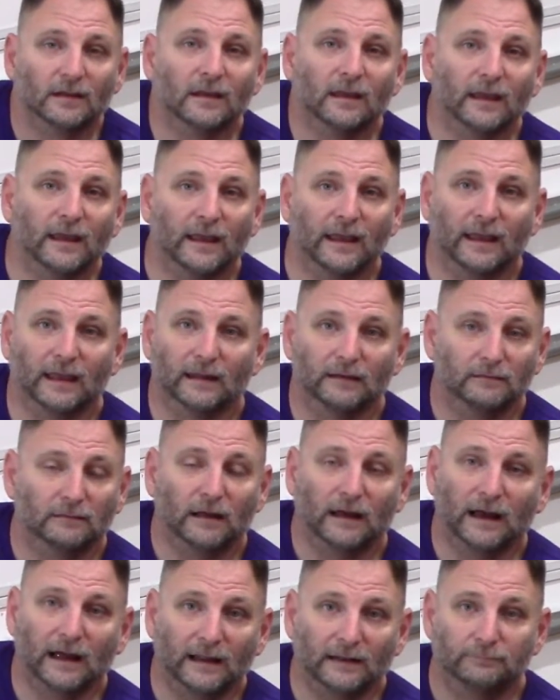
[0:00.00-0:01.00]
and
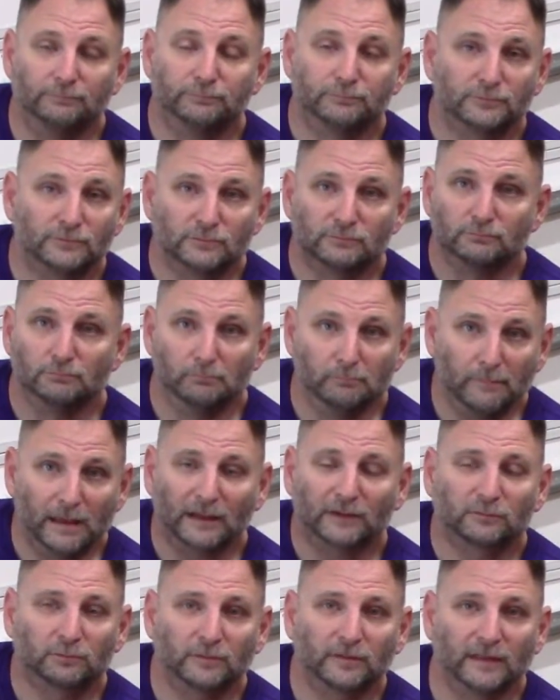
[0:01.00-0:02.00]
I
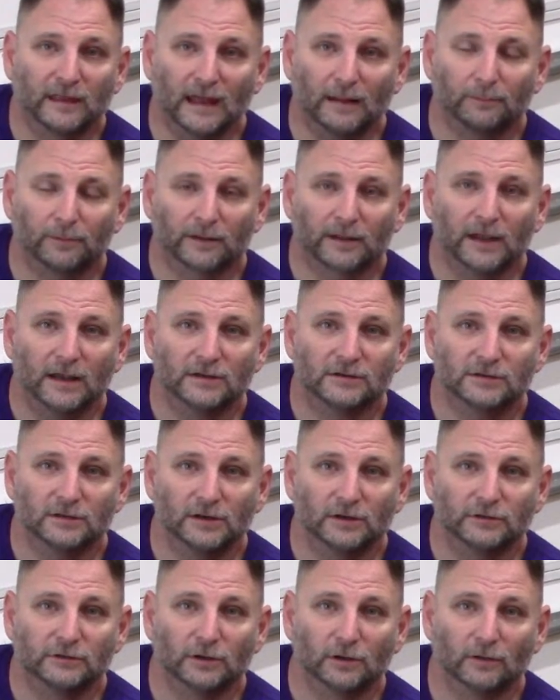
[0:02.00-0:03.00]
messed with the application
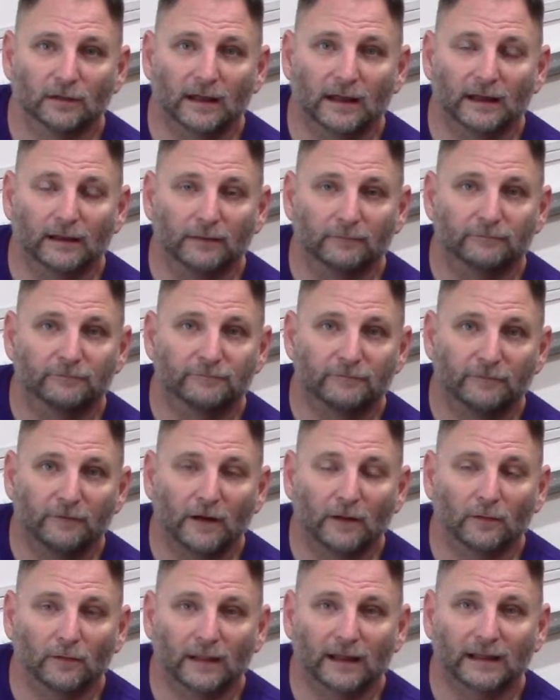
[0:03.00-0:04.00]
until I
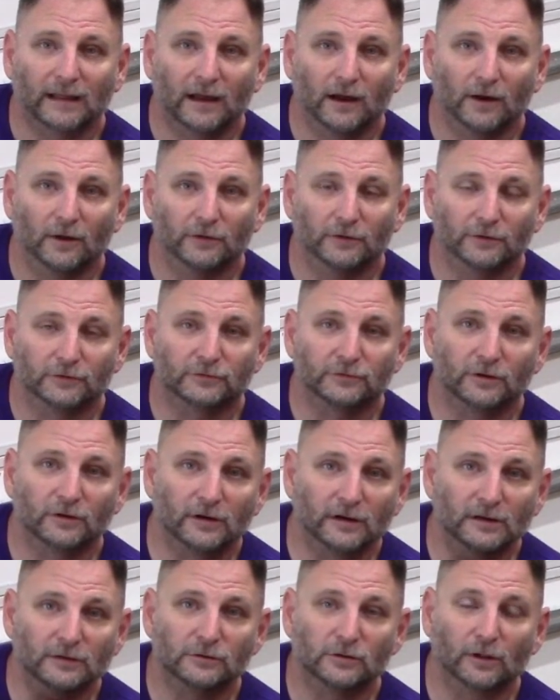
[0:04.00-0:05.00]
felt like I understood
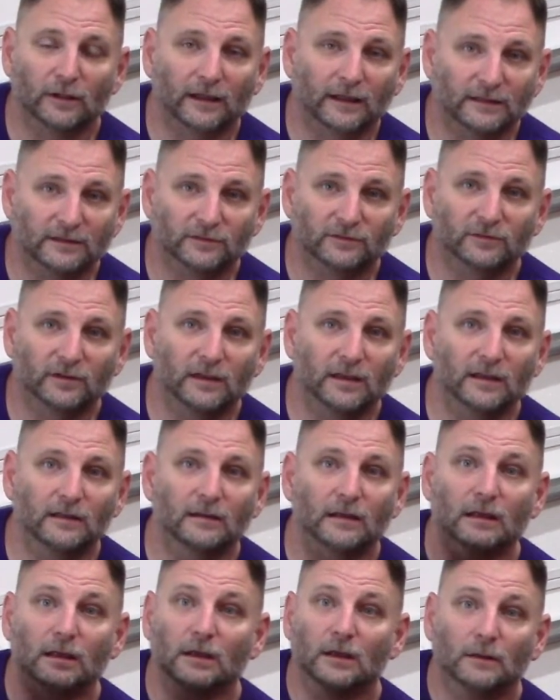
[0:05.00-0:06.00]
it, until I could see it.